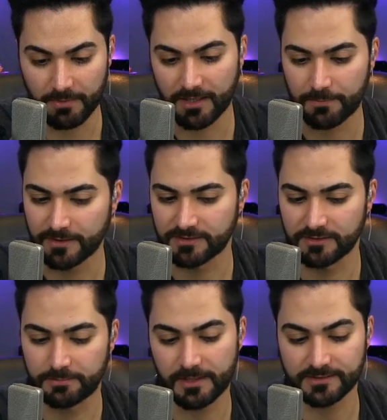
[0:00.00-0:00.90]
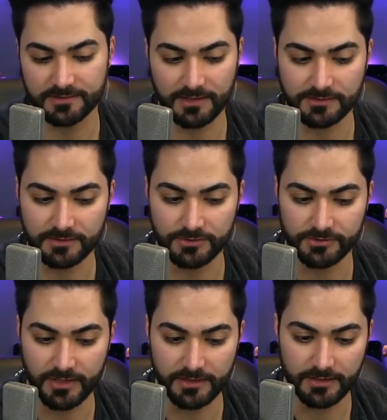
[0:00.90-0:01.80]
megapixels, it's about the
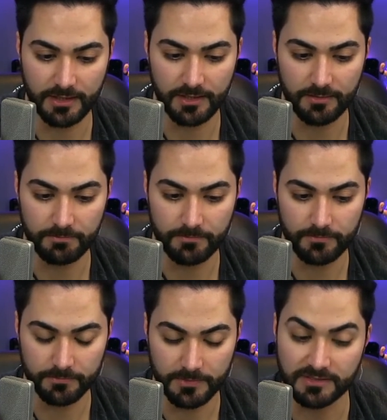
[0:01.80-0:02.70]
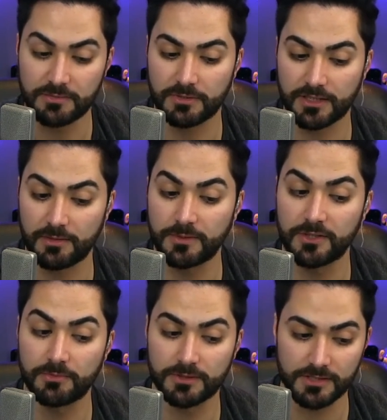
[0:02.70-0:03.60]
sensors. And let's see what they're going to be
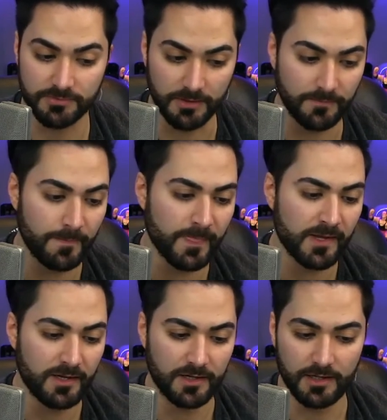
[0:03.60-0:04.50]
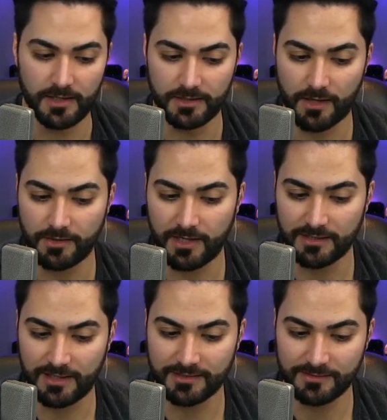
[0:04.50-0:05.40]
doing with this one. Another headline.